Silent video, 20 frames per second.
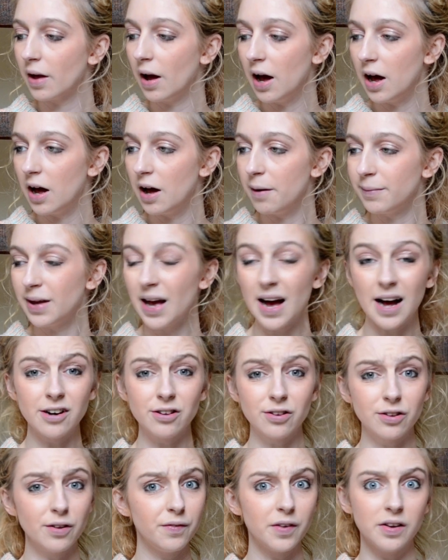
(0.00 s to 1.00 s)
Um, yeah, I
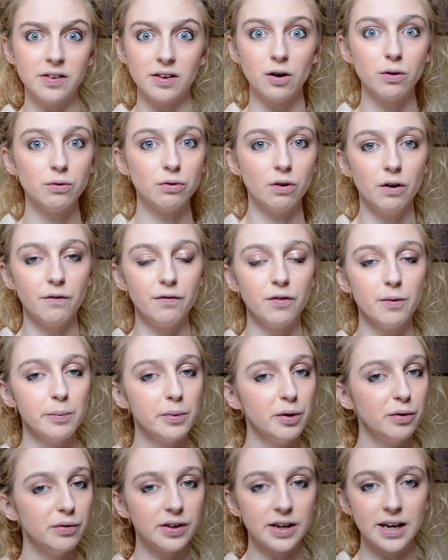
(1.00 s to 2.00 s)
just love this. I also love the
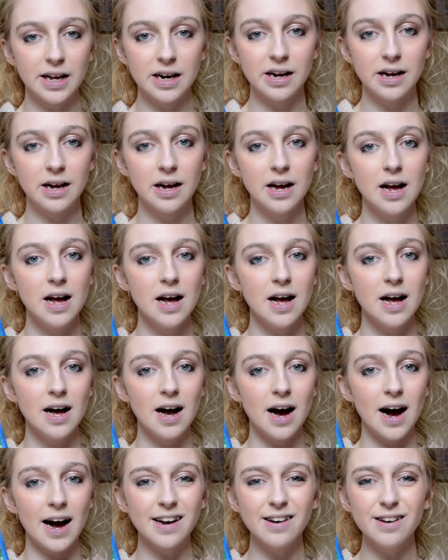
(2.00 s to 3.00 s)
music in it.
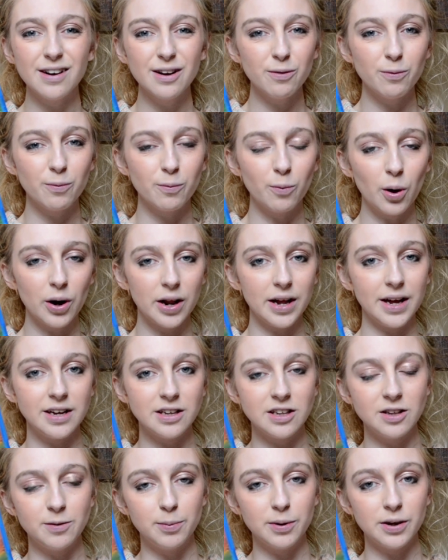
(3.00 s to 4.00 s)
I don't know what it
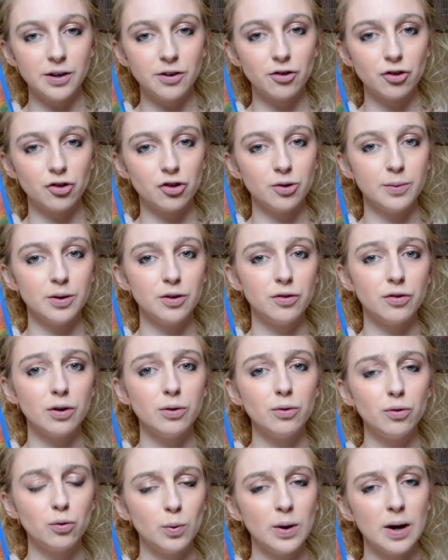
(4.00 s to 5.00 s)
is, but it's just something so
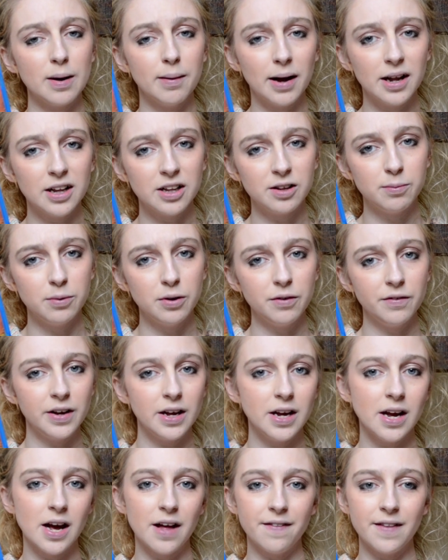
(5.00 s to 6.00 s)
sweet about this
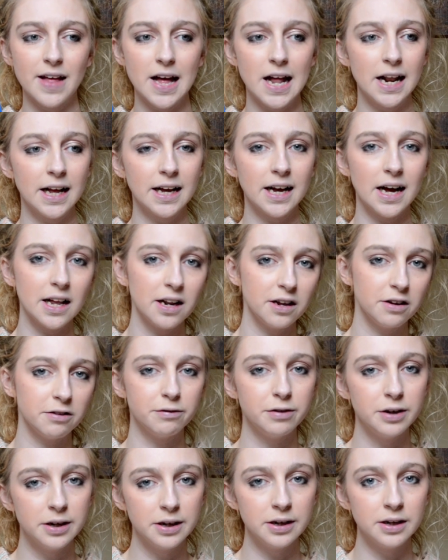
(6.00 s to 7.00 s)
movie, and then it kind
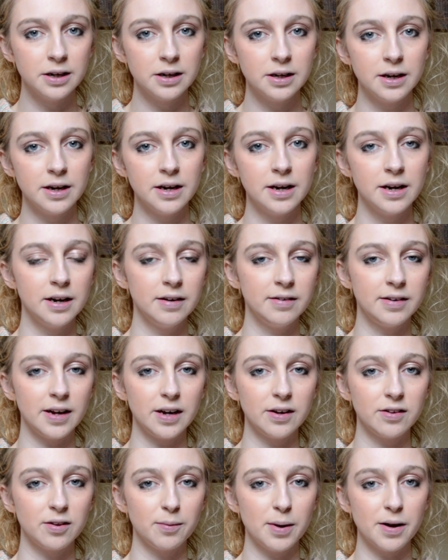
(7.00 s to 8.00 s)
of
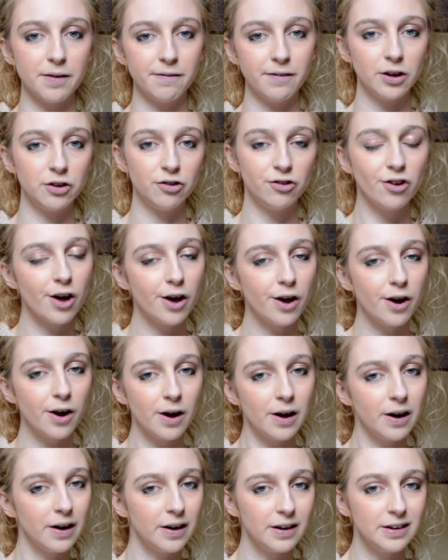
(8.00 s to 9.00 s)
takes a bit of a
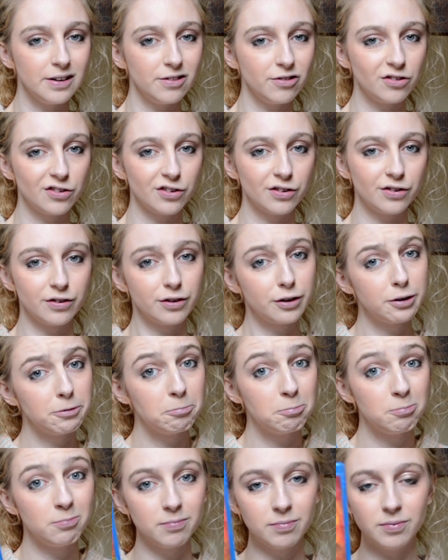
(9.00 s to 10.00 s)
turn and it's just
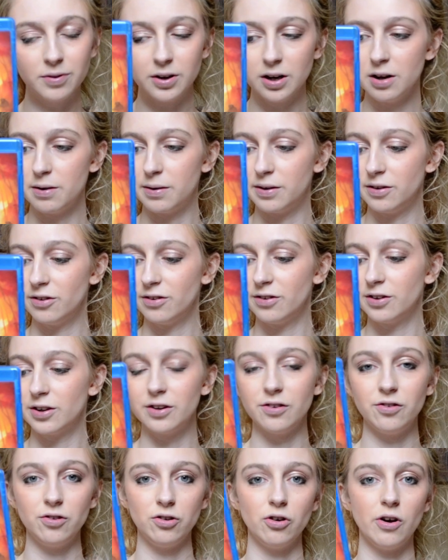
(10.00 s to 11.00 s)
I don't know, it's just a
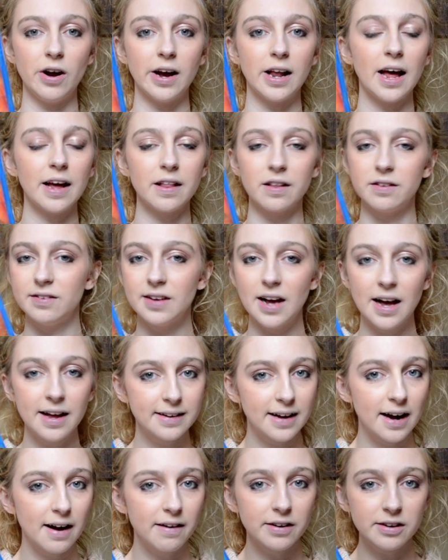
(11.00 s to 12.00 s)
good story. I like the side
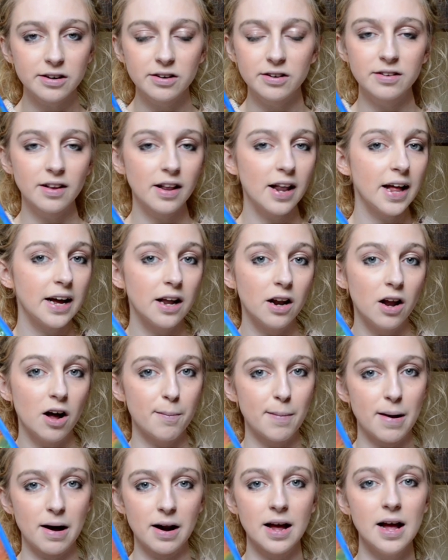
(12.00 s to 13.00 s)
characters, I like a lot
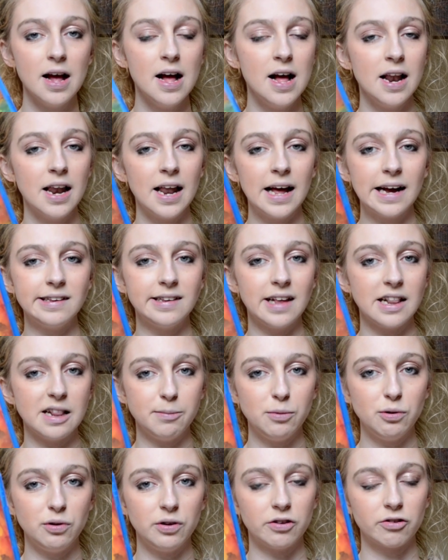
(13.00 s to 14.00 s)
about it. Like I said, the
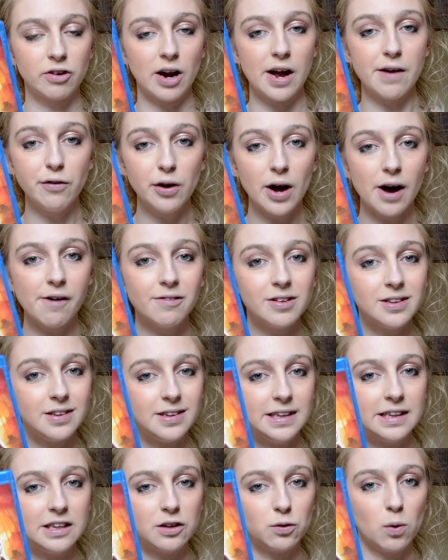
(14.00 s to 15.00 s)
music's great. If you haven't
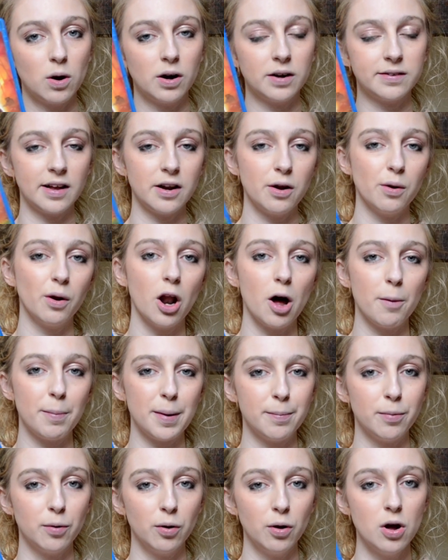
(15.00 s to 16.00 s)
seen this one, because I know a lot of
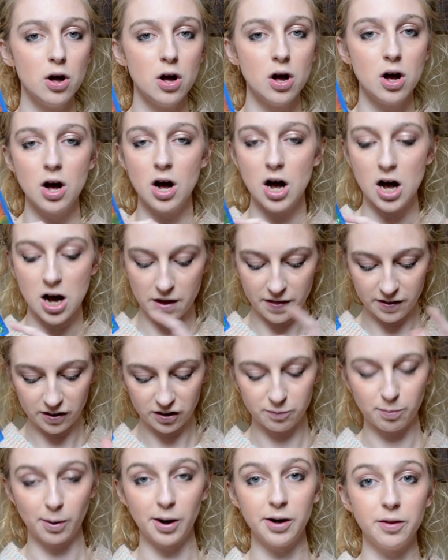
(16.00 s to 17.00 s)
people, uh, this
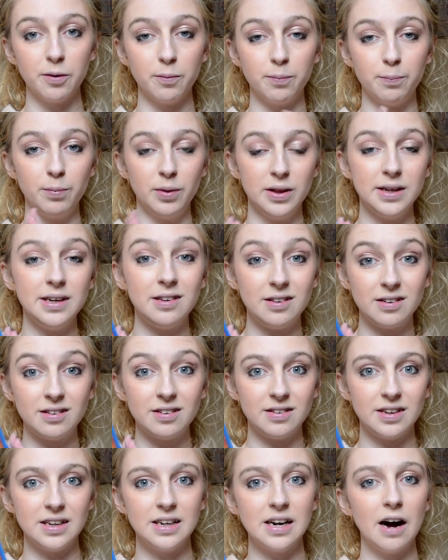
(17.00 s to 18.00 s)
is probably the least
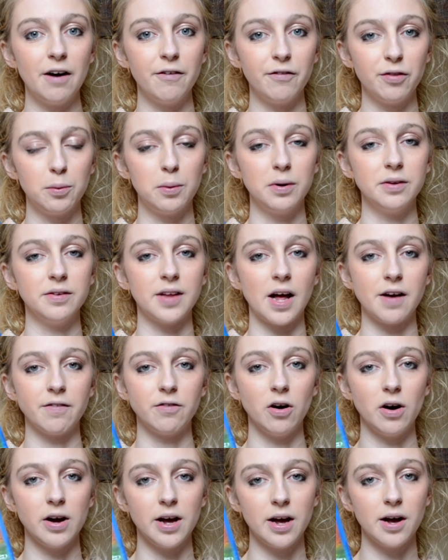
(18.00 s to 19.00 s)
seen out of the ones that I've
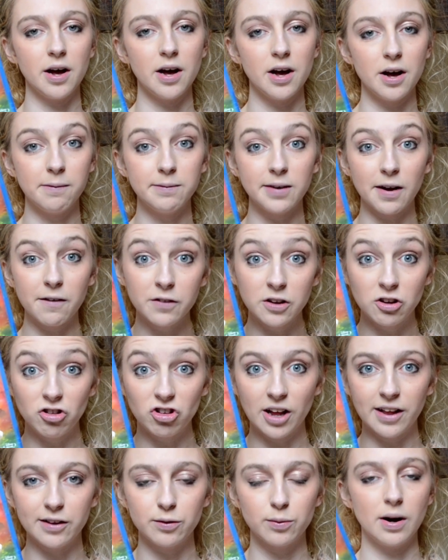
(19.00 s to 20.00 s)
got here, um, definitely
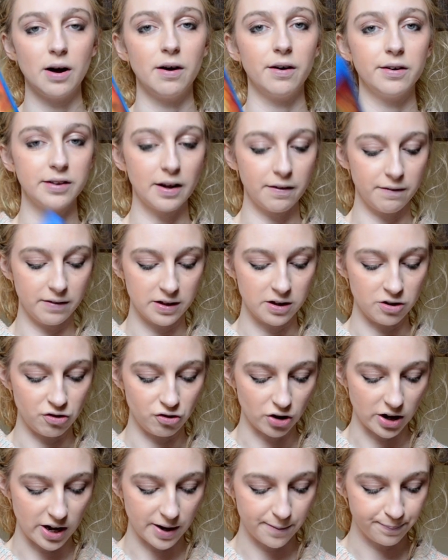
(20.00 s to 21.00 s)
check this one out because I really
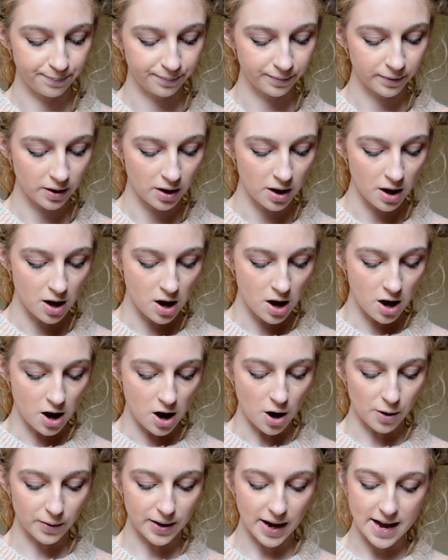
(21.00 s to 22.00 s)
enjoy it.
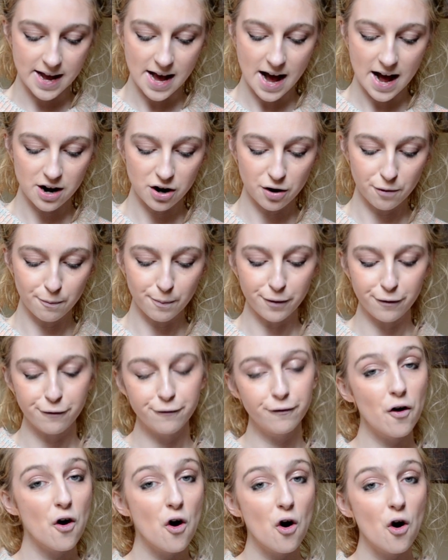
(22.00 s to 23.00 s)
Okay, at number
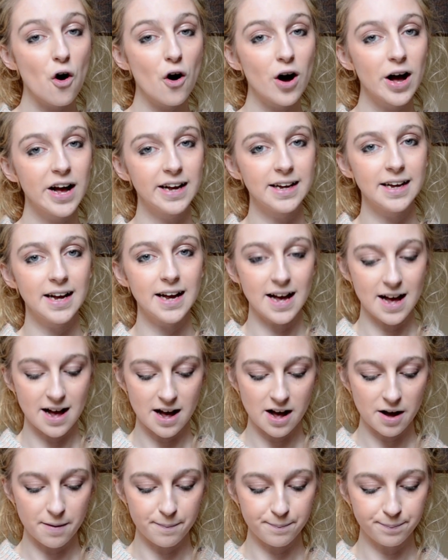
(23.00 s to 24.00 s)
four,
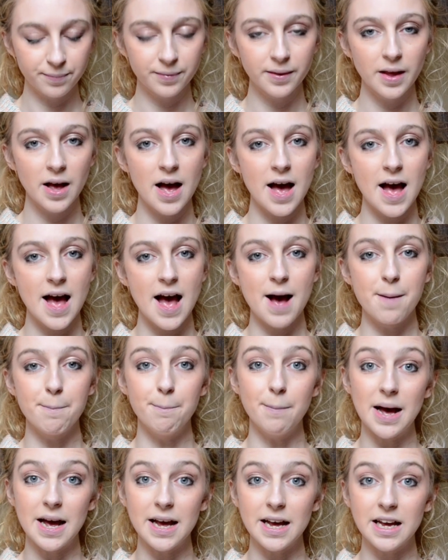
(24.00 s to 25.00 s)
um,
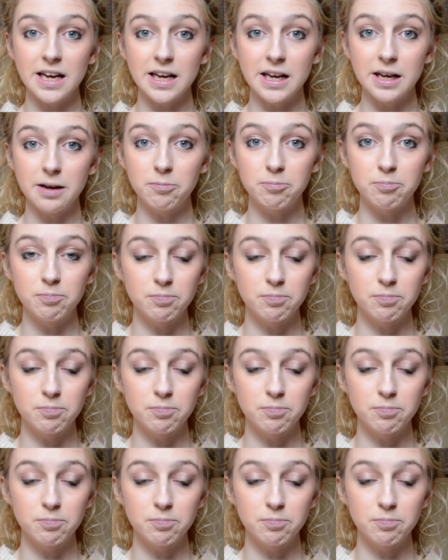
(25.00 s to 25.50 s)
may